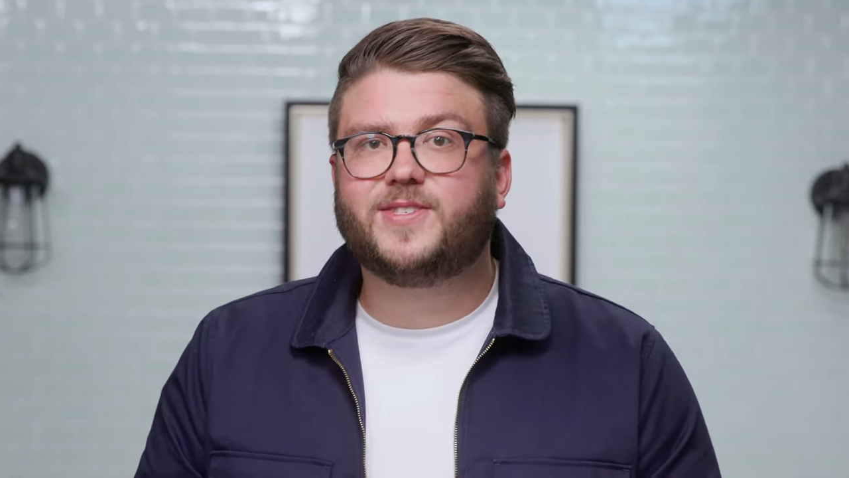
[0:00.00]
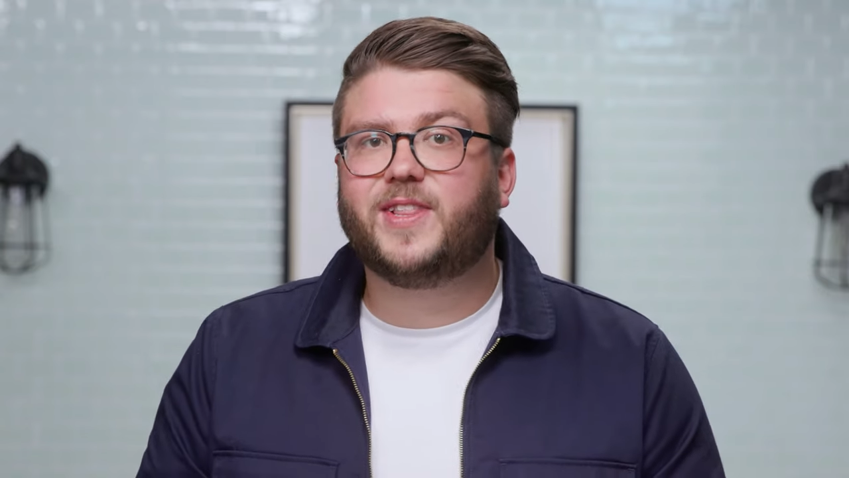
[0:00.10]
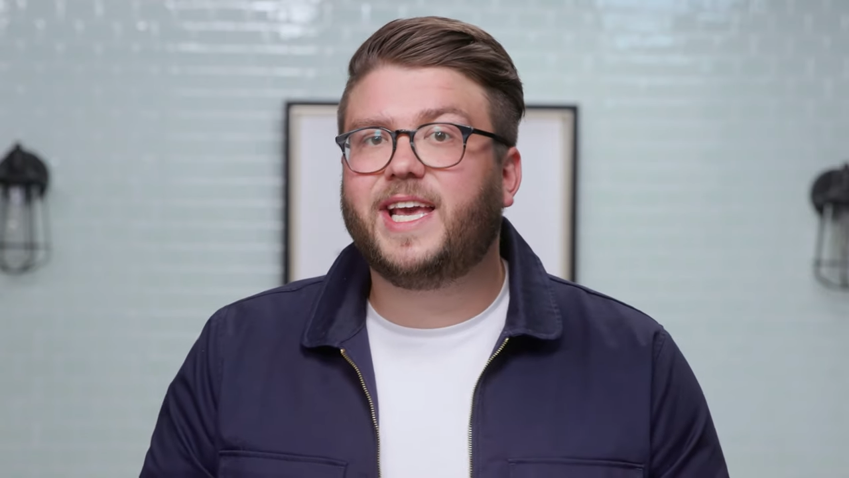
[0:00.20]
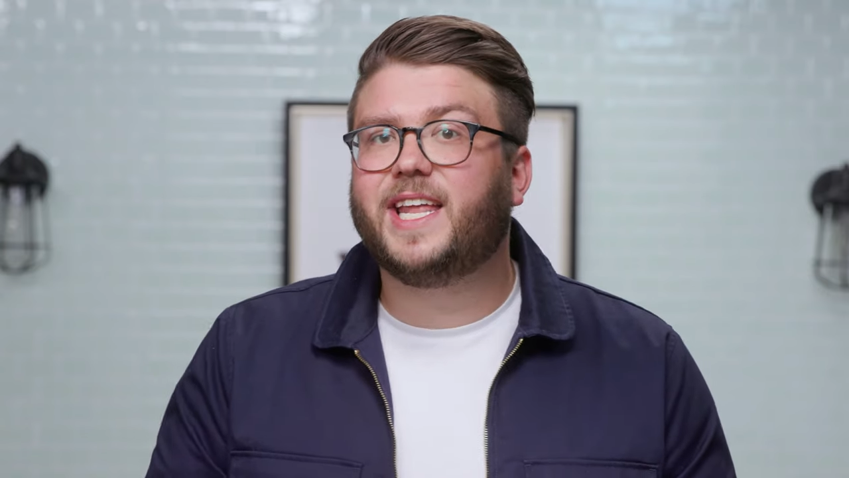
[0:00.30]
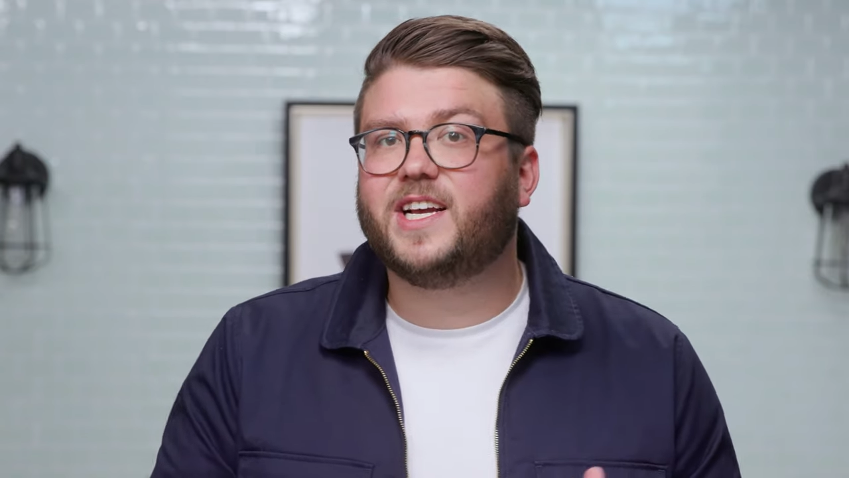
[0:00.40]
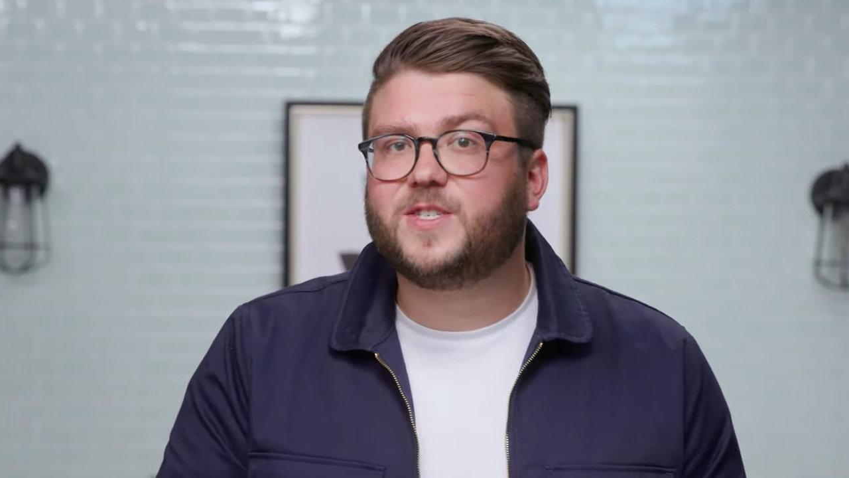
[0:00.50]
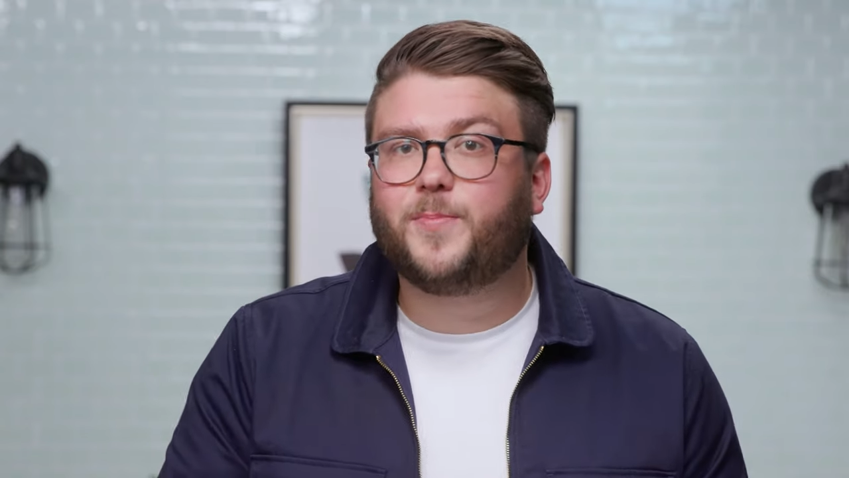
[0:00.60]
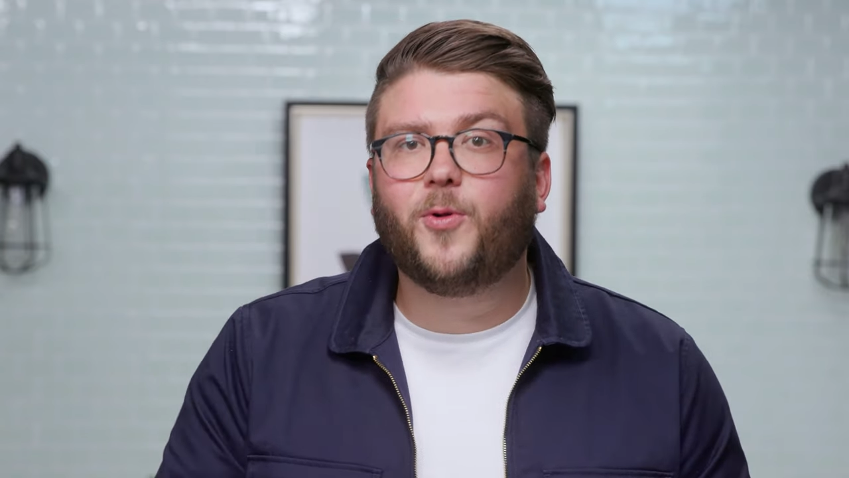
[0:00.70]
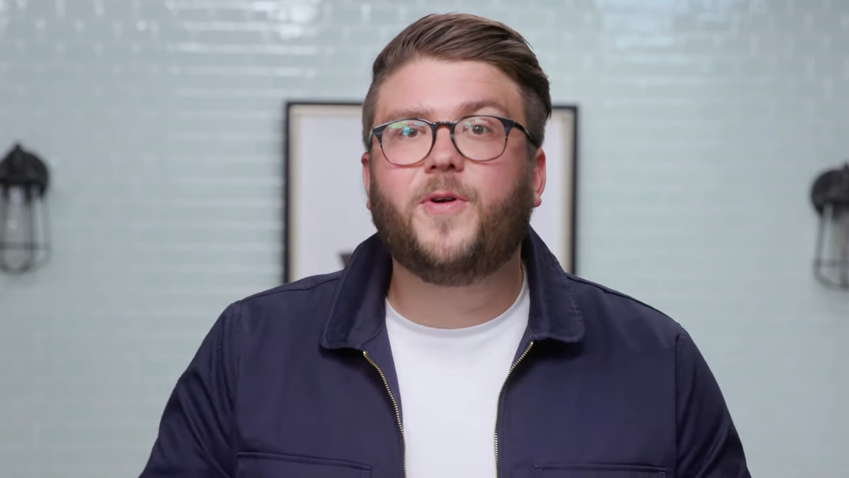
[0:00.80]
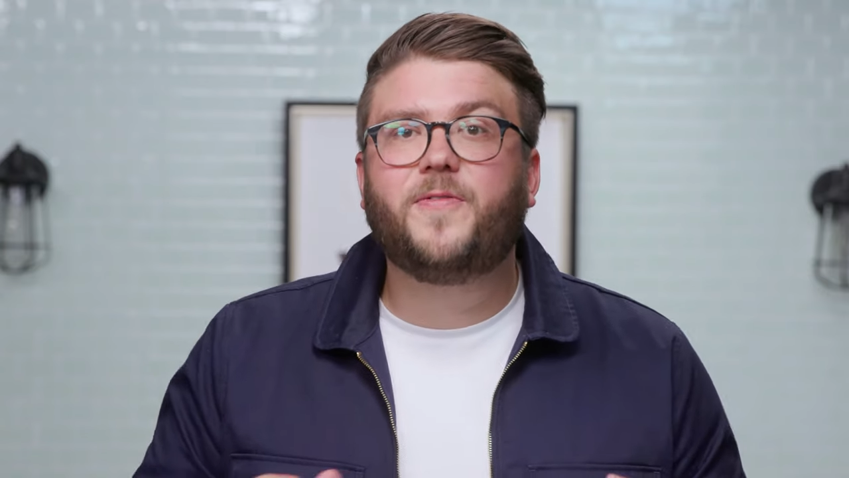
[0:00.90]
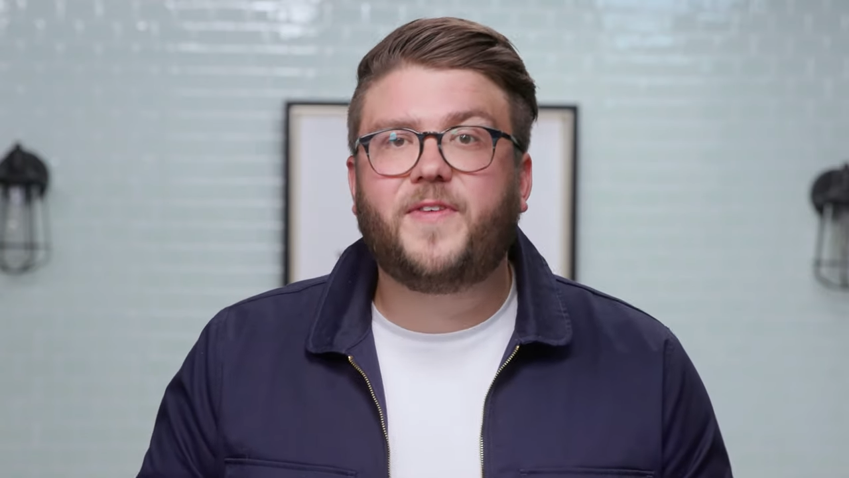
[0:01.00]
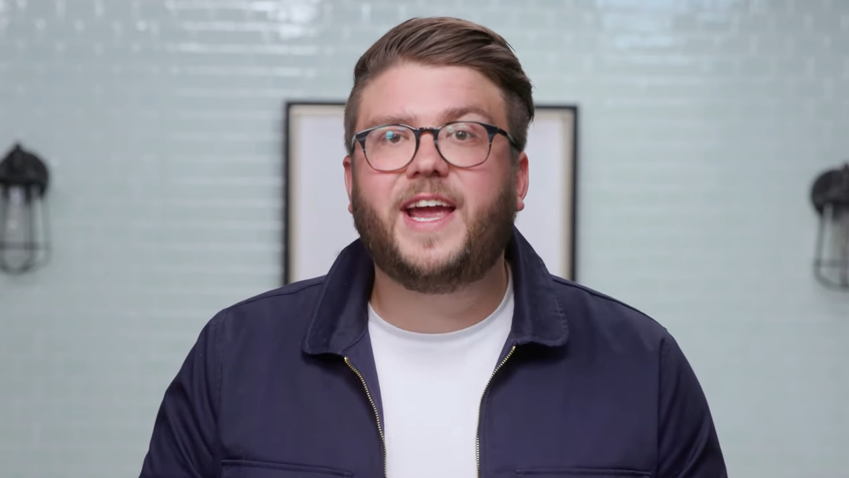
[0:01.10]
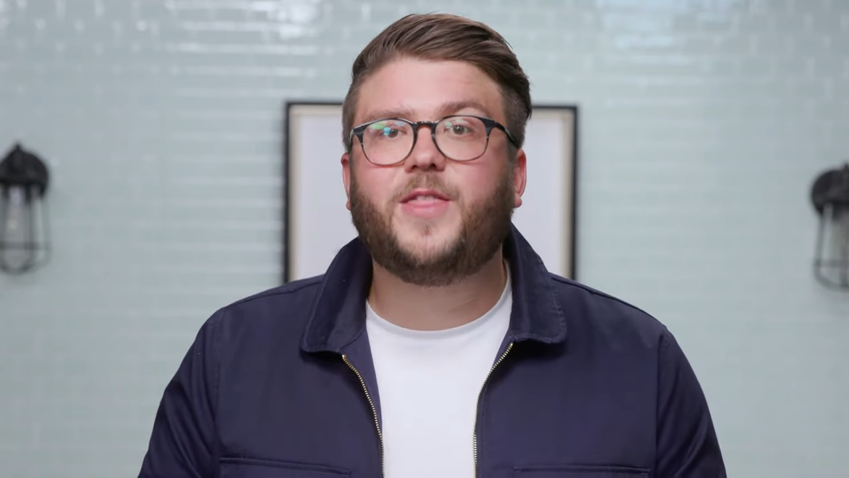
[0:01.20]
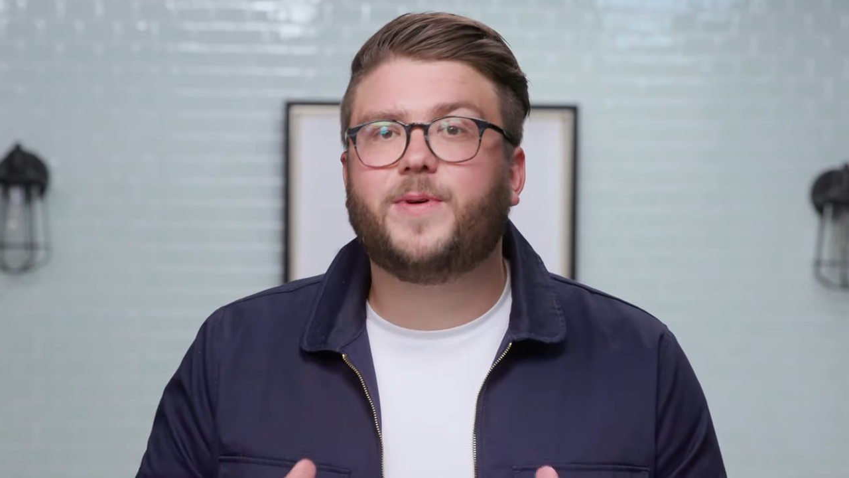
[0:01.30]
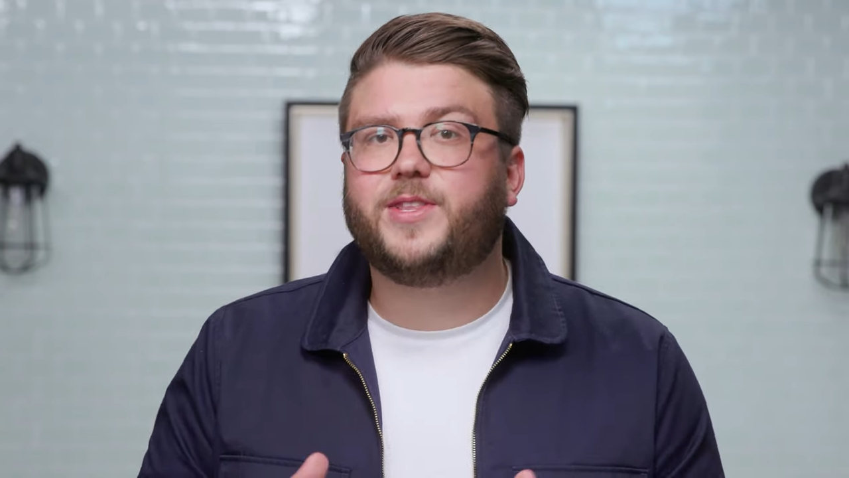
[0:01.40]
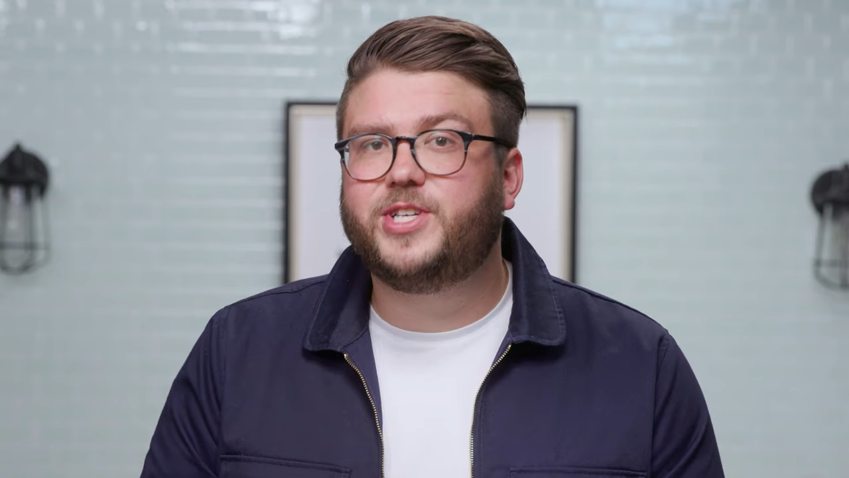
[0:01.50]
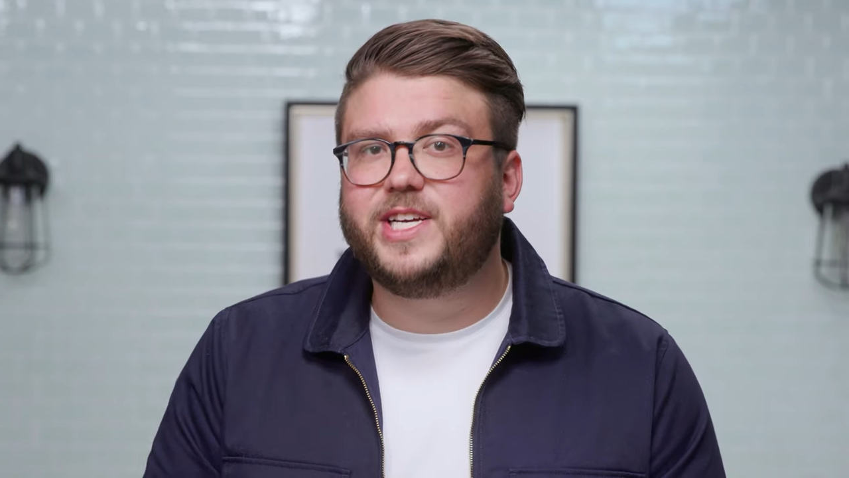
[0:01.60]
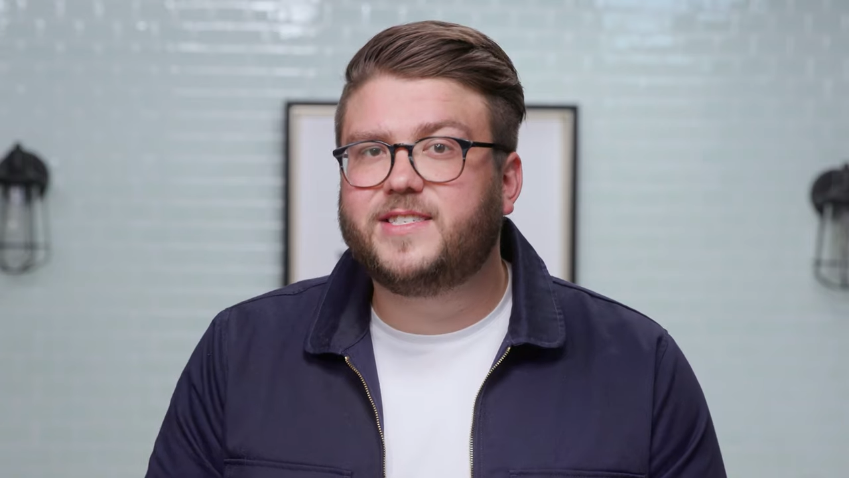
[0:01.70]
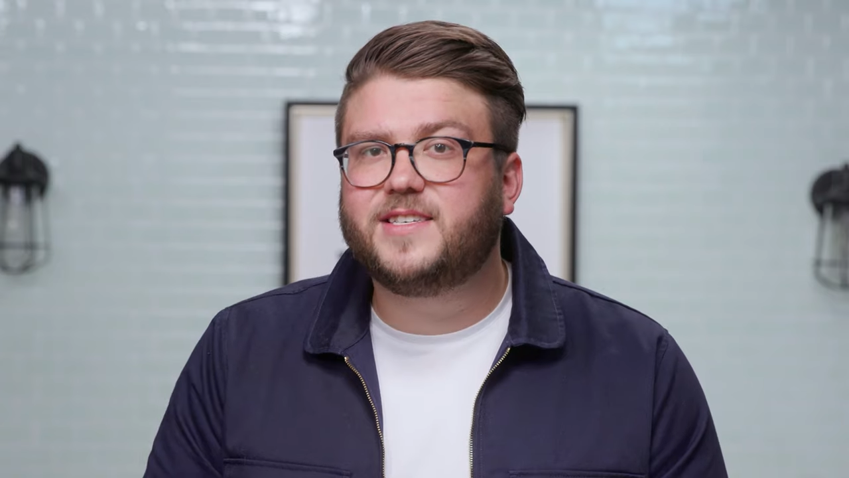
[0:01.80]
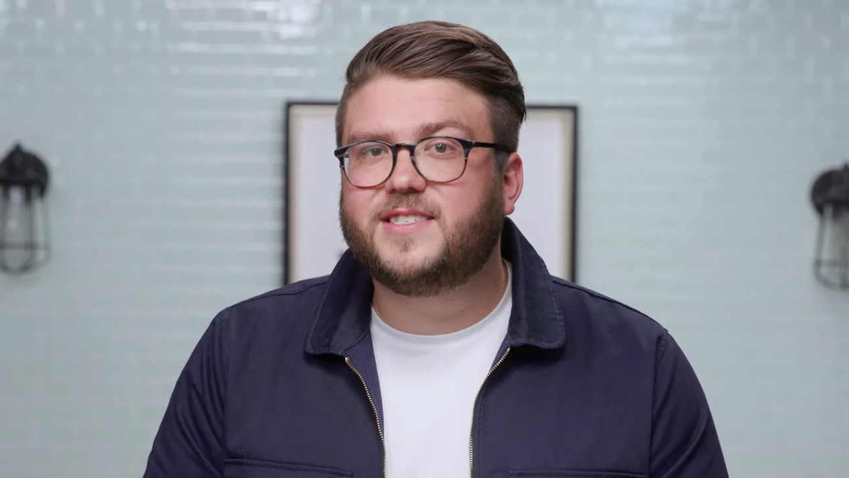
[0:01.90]
so they can explore faith with
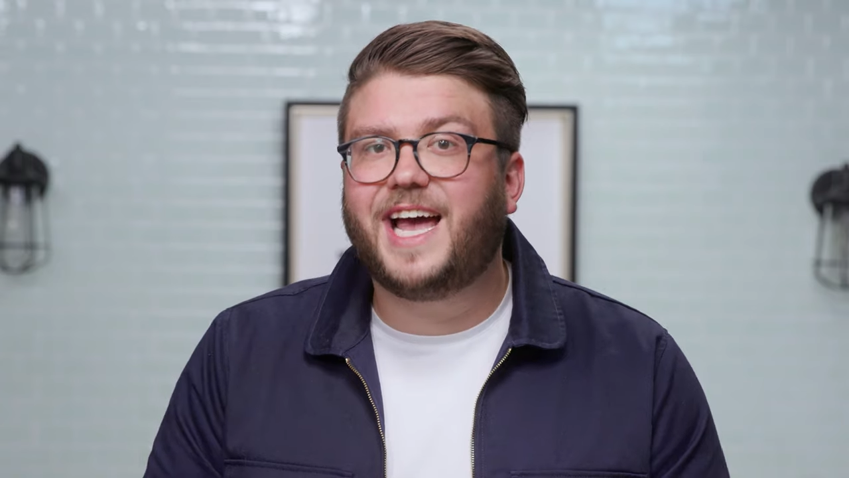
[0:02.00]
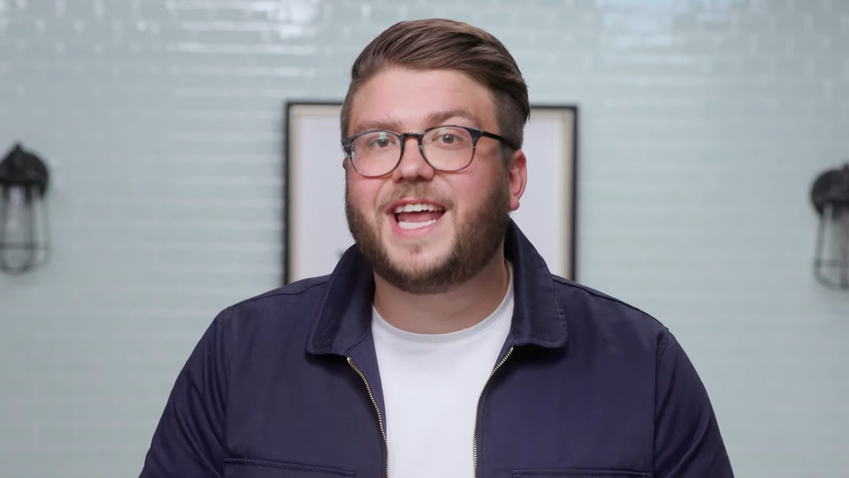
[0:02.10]
Jesus